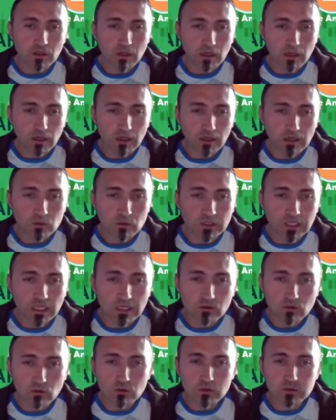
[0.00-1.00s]
I would
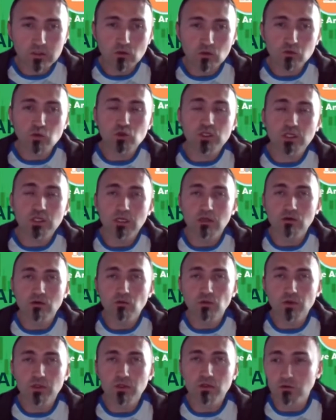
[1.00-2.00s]
like also to share
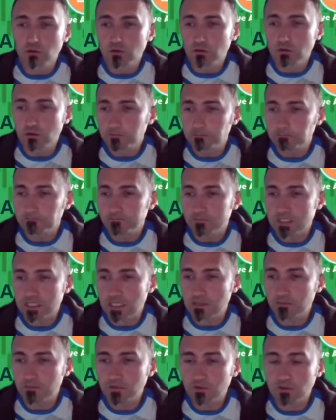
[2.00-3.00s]
with you
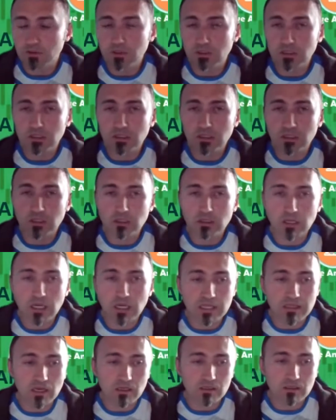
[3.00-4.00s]
some
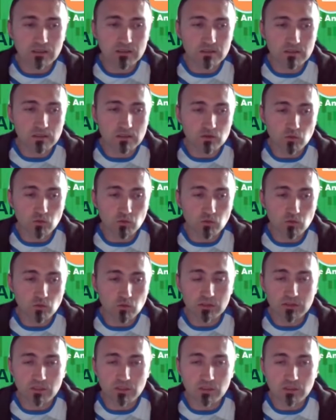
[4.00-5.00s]
analysis
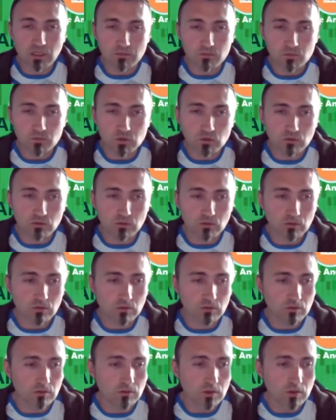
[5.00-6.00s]
when it comes
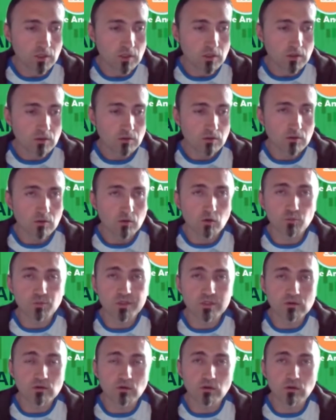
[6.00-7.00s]
to
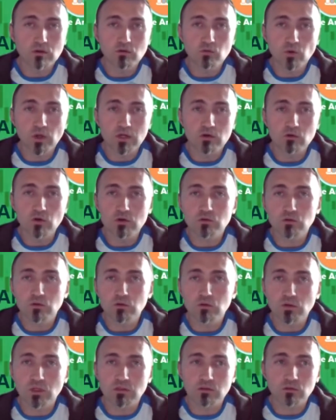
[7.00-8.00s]
Bitcoin. We are going to
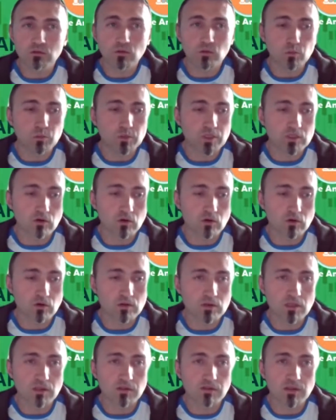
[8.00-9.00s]
look at
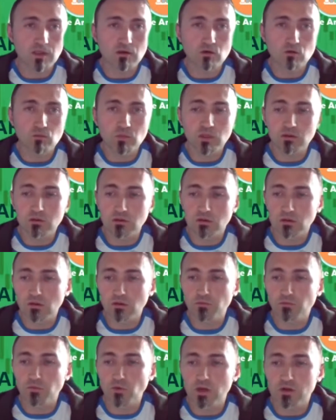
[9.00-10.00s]
Bitcoin, Ethereum, and
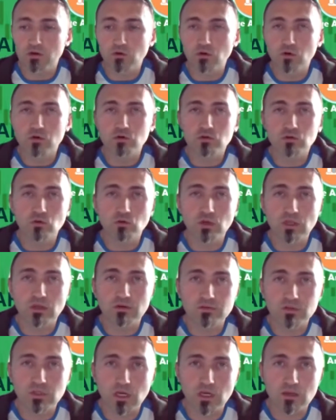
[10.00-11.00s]
if we are going to
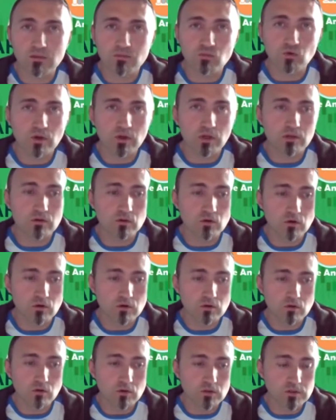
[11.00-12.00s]
have time, we are
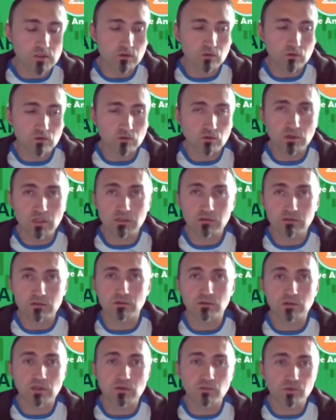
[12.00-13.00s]
going also to look at
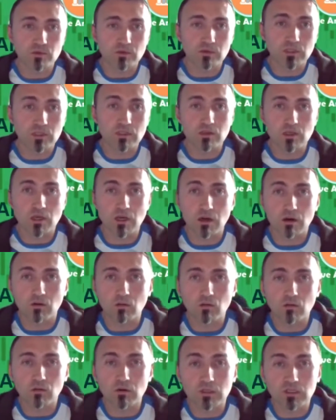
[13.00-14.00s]
Ripple and
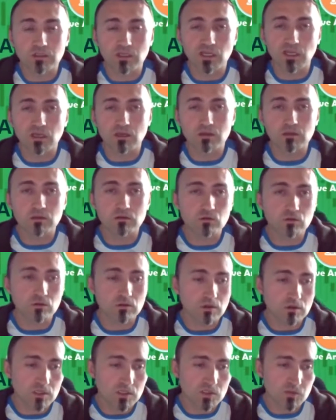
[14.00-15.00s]
how it reacted
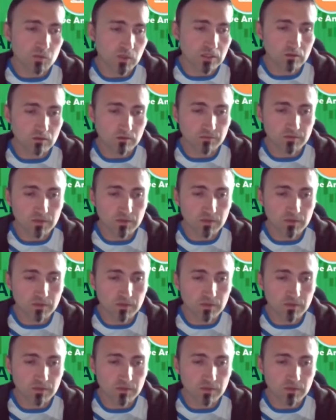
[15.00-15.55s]
during this period of